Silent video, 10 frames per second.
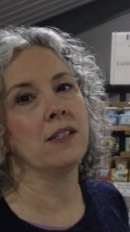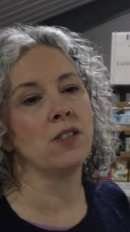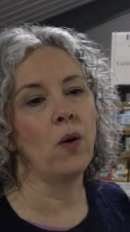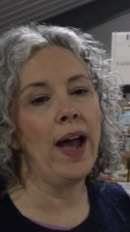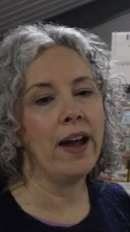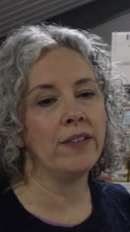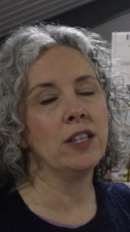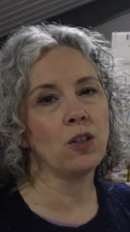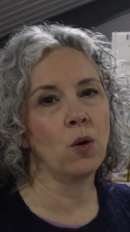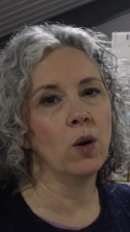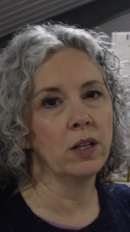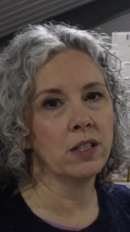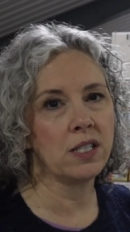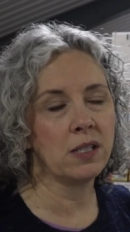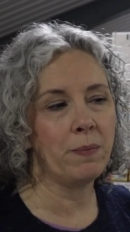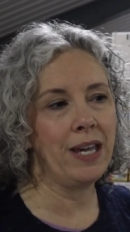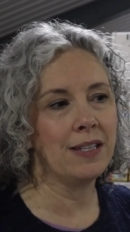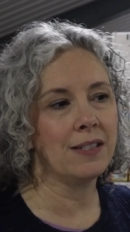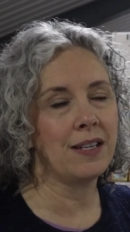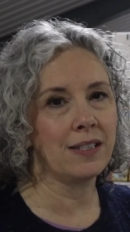So having the corner
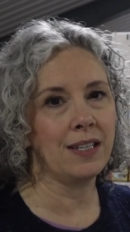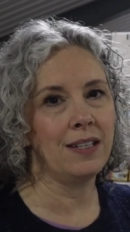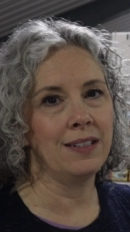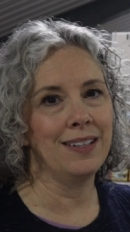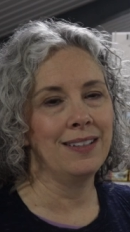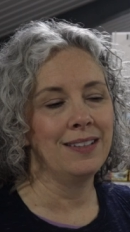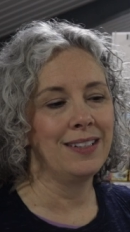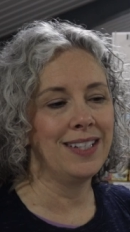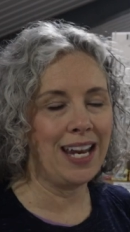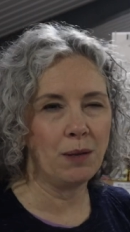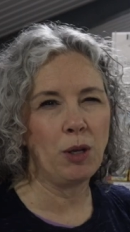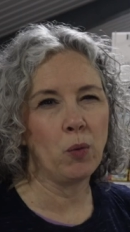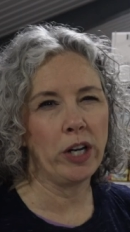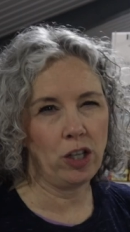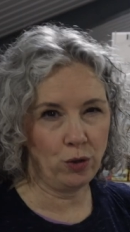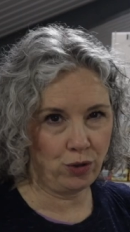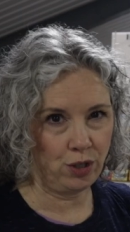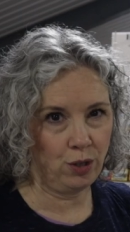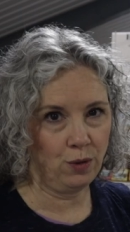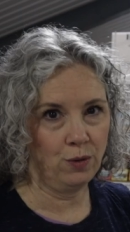space doesn't gain me what it used
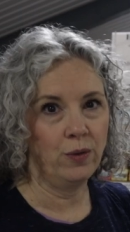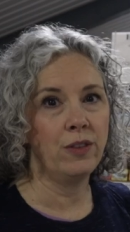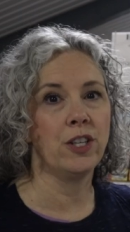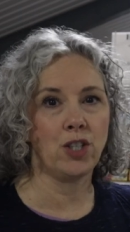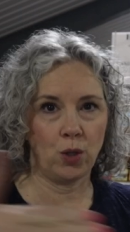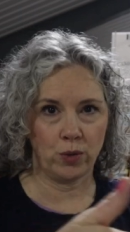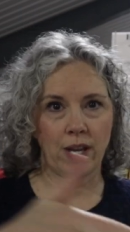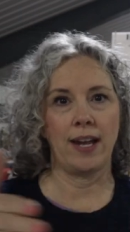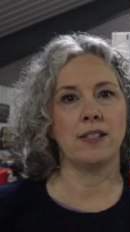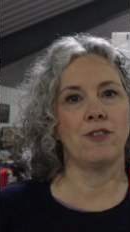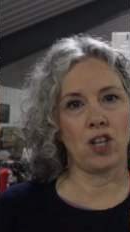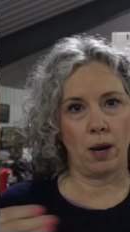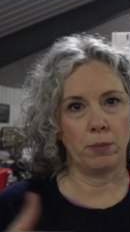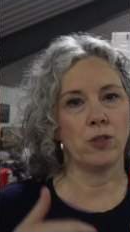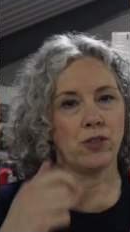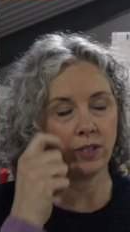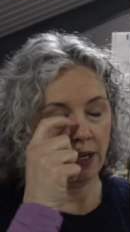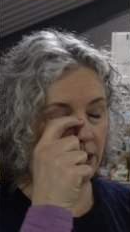to. The two sides of shoppers.